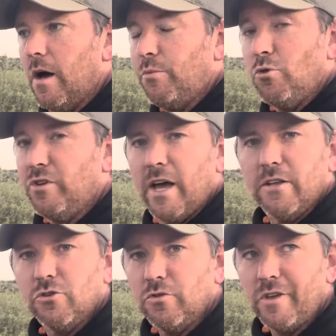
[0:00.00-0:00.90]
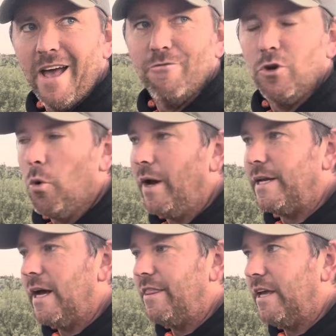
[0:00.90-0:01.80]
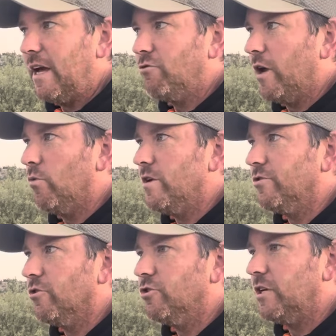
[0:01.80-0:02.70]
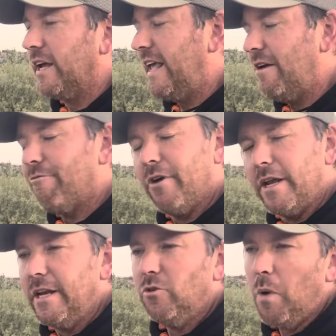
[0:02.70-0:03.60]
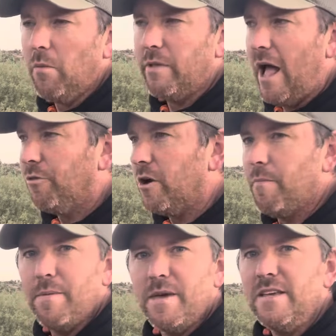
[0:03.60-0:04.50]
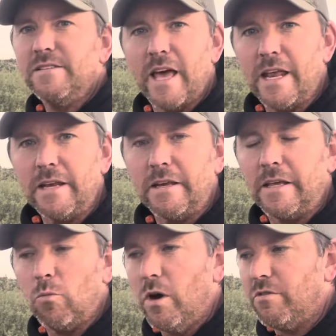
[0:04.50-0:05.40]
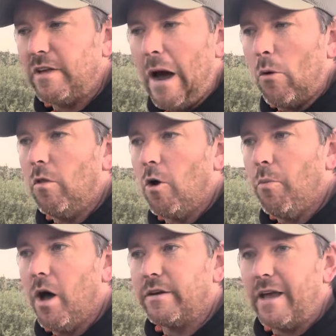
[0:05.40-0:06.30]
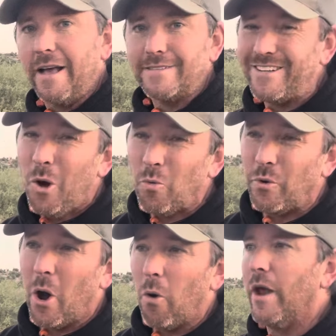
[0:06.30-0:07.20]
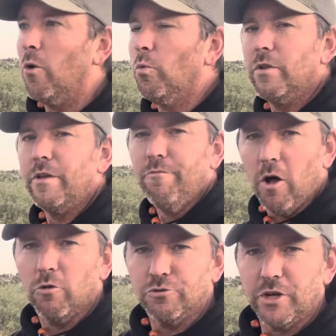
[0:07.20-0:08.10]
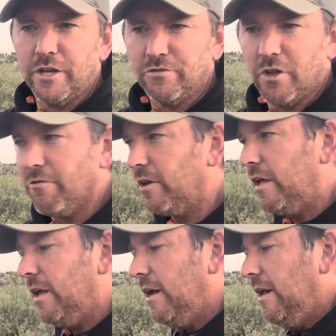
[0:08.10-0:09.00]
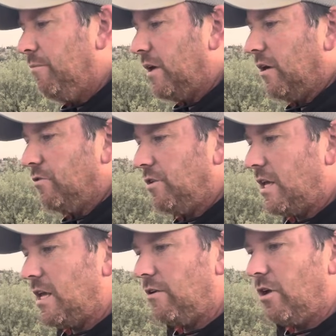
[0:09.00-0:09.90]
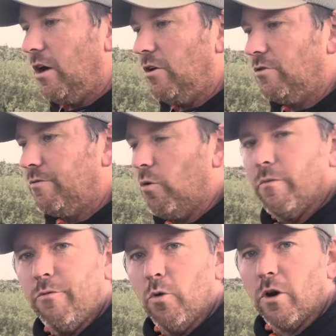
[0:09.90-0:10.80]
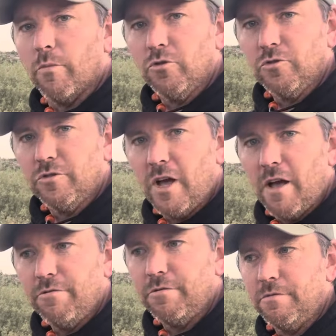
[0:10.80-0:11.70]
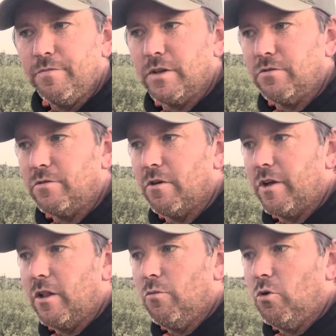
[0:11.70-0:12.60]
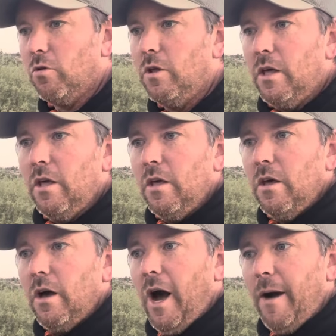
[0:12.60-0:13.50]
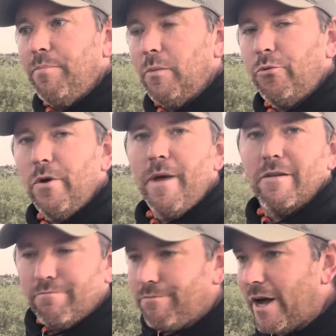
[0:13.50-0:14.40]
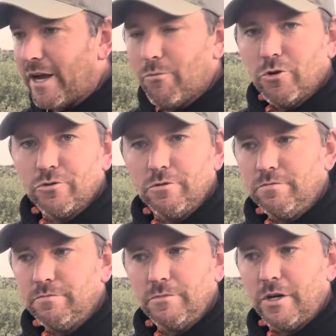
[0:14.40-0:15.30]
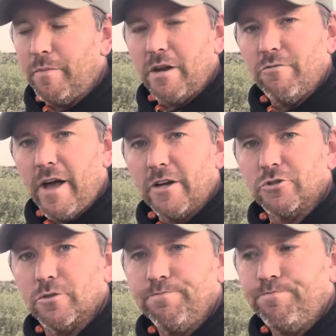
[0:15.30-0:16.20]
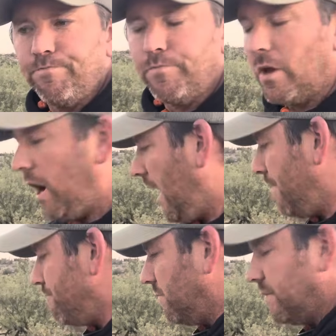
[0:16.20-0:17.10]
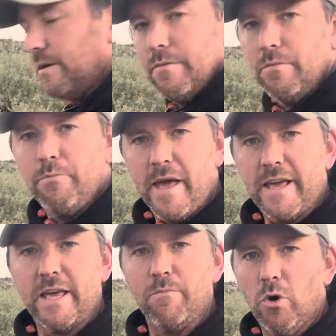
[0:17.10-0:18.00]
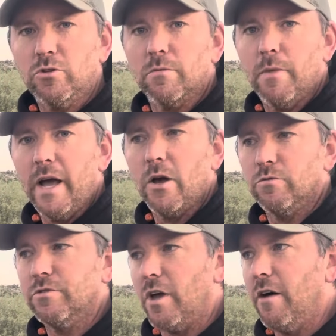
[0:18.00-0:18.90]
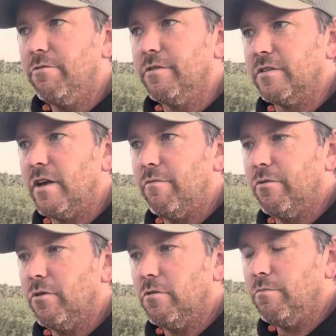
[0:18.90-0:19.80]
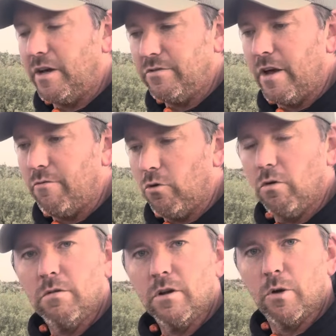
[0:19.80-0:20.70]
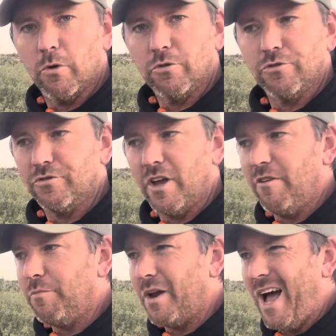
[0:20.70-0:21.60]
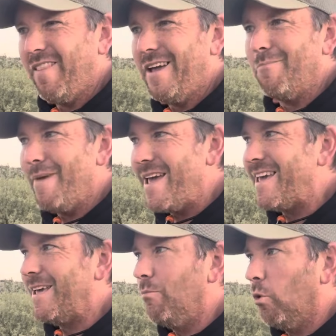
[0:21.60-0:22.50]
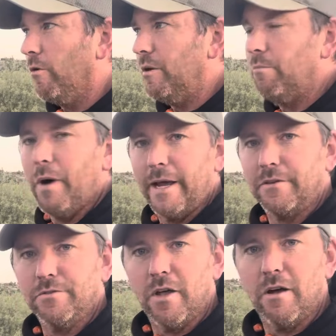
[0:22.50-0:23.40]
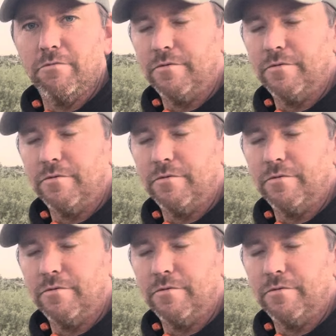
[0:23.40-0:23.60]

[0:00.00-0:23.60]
Pew Science uses. I have no idea. I think I've tried to research it and I can't find it. It's probably out there. Maybe he said it in one of his hour-long podcasts. I don't know. I don't really follow Jay's stuff. because he does Form 4 commercial stuff that's available pre-made by a commercial, you know, manufacturer. I'm making most of my own stuff except for my several commercial stuff, but I like making more than buying stuff.